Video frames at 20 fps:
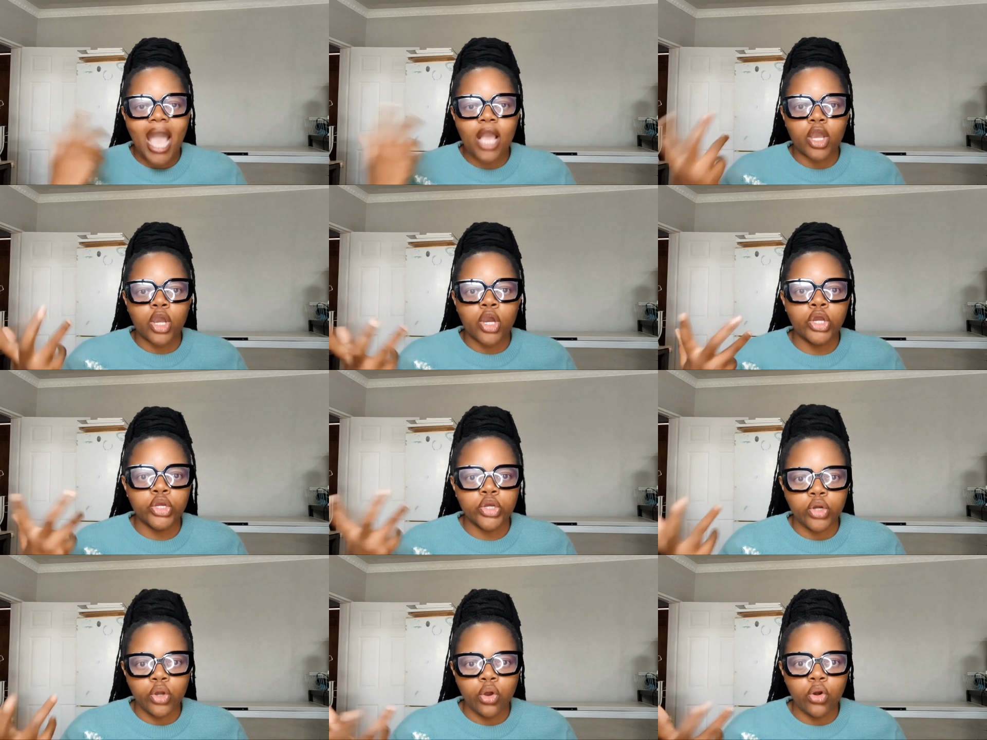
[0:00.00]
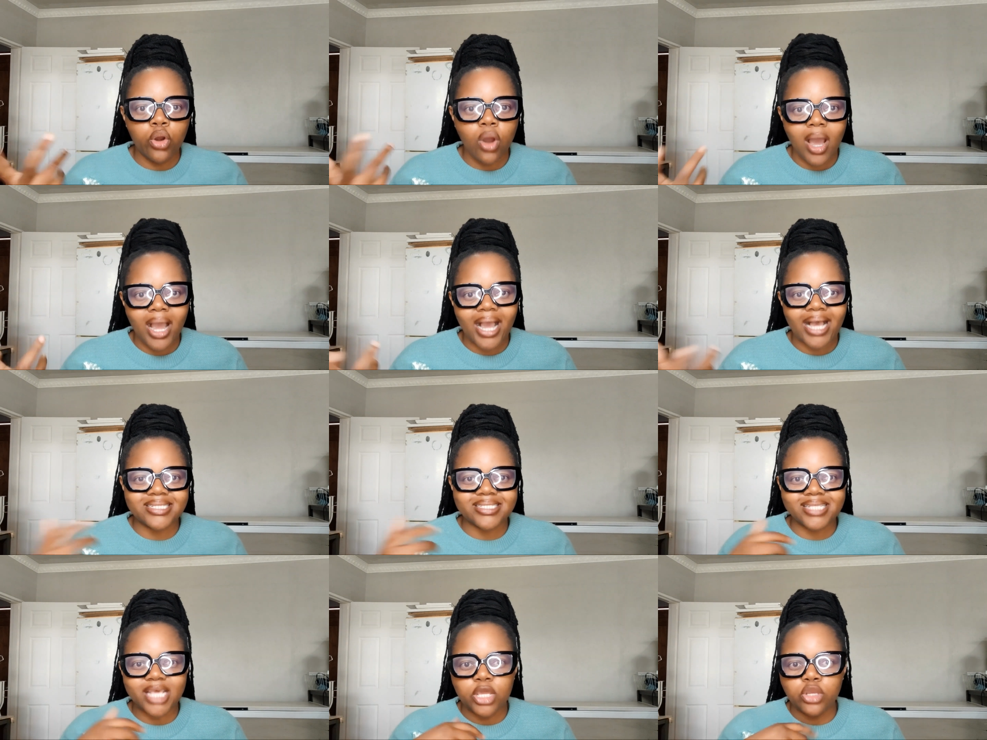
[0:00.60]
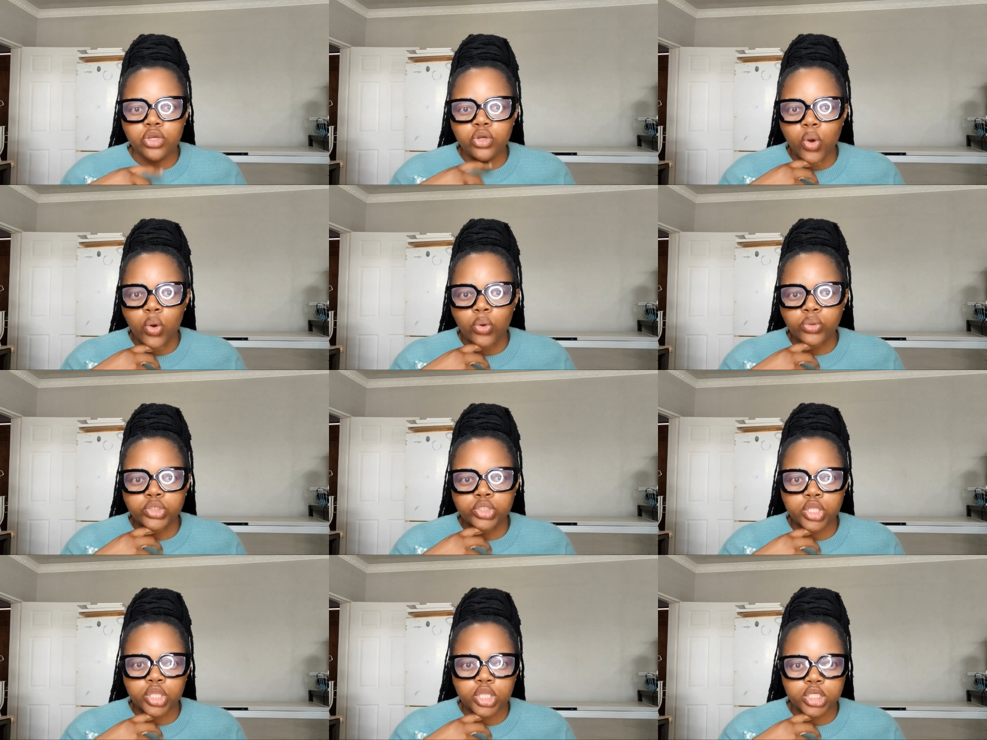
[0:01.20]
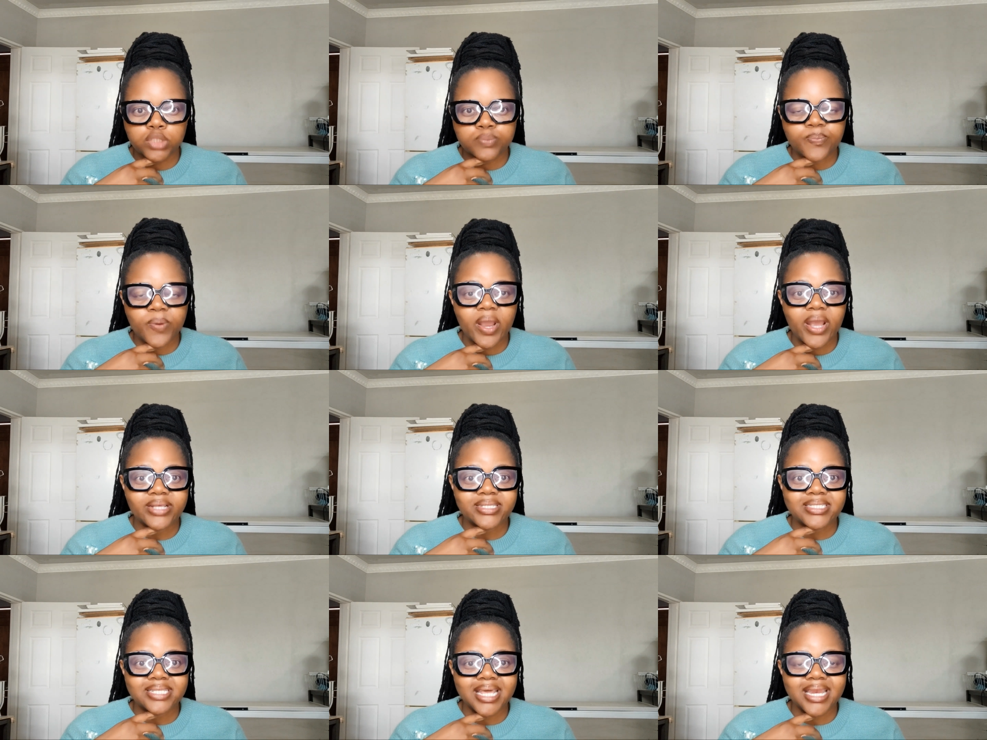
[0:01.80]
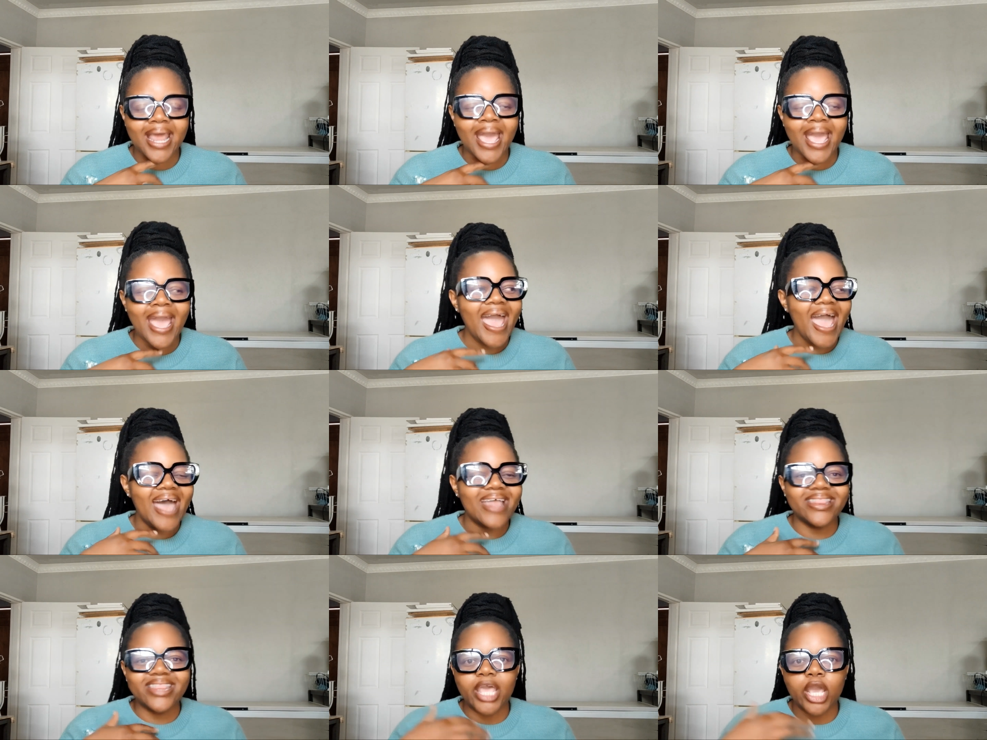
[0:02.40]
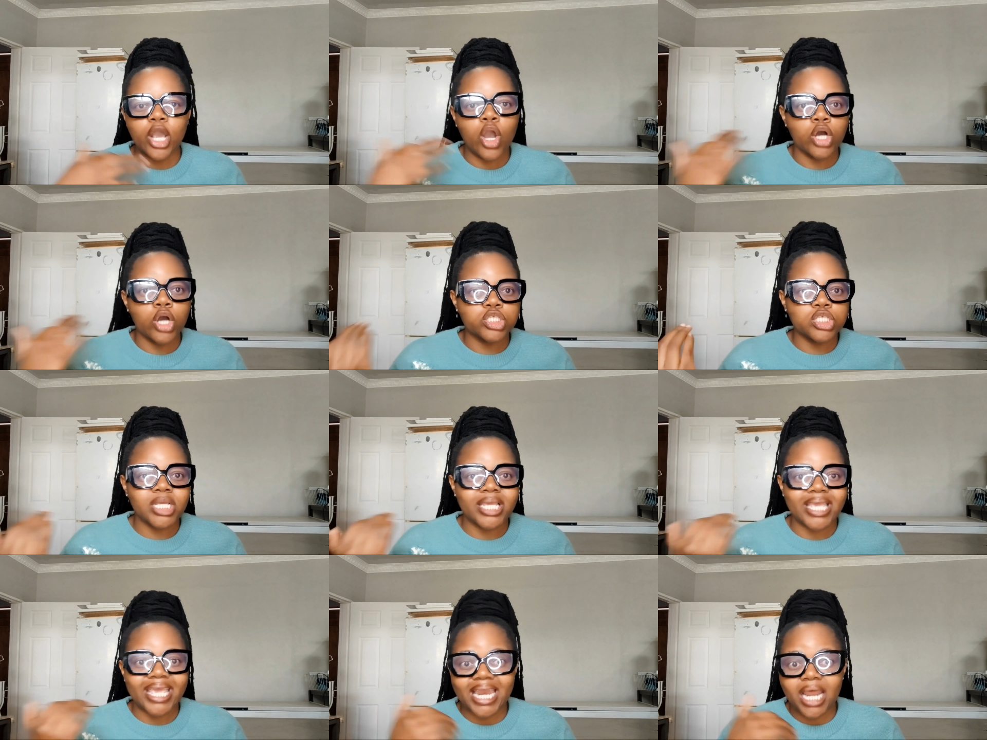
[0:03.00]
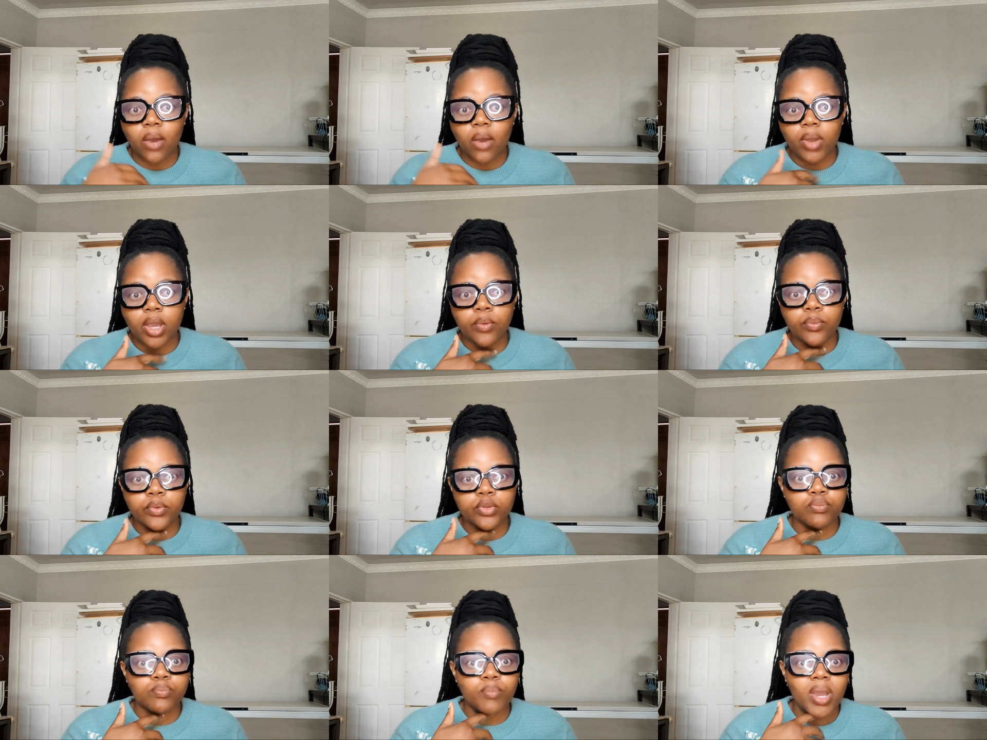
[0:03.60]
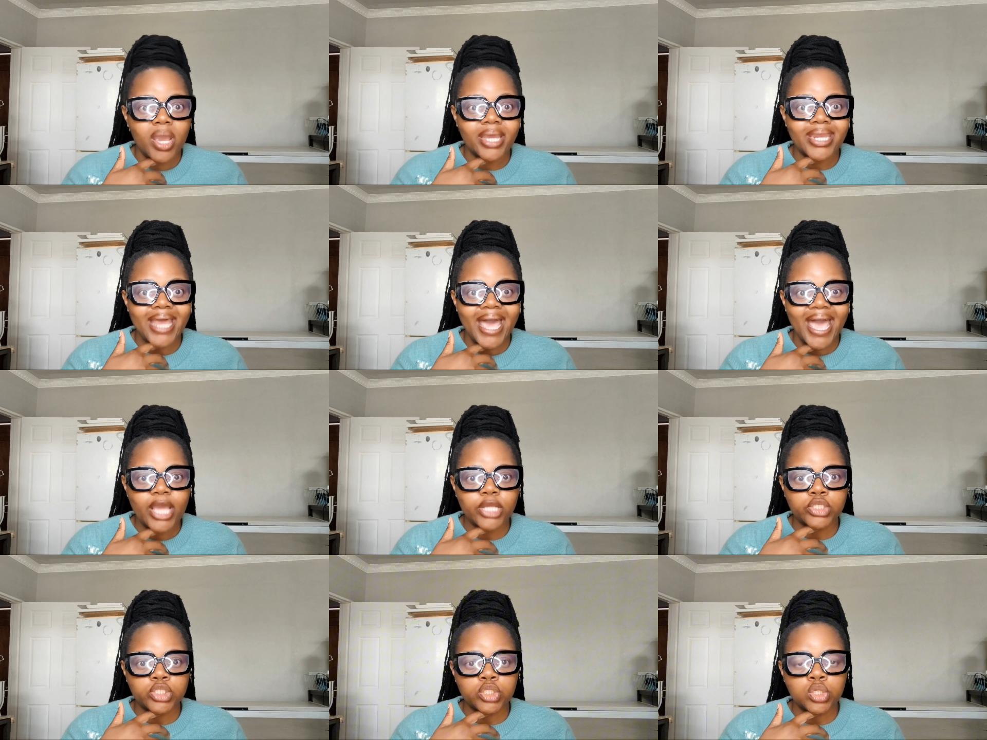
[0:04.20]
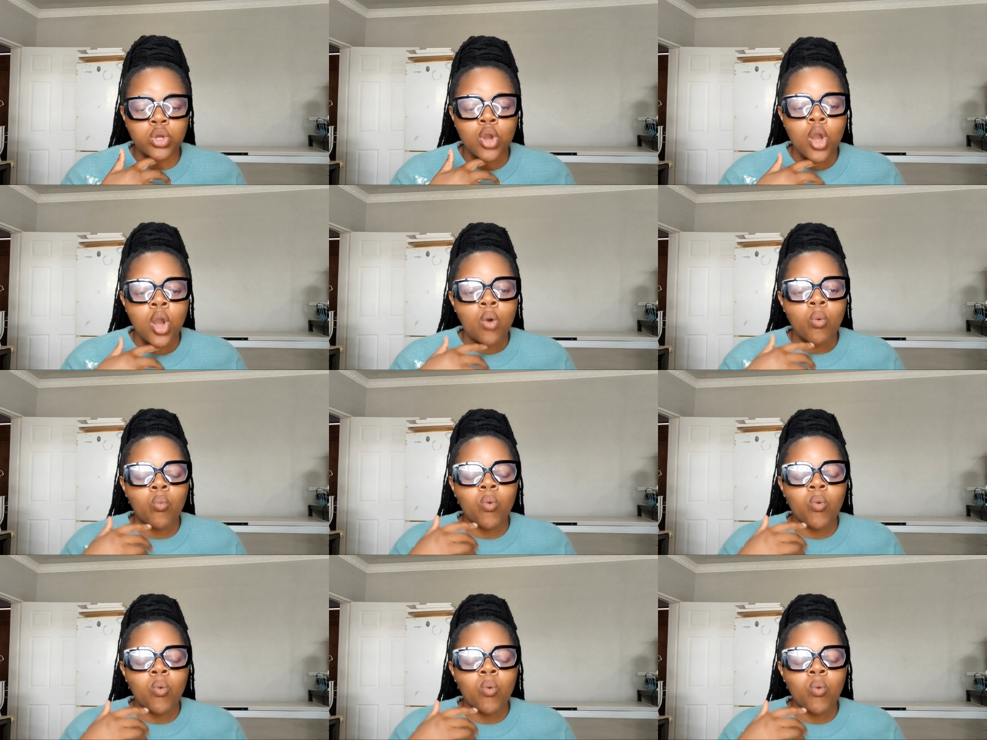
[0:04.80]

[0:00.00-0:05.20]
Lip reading: I could no longer say no to this person, and they got to get away with murder and do.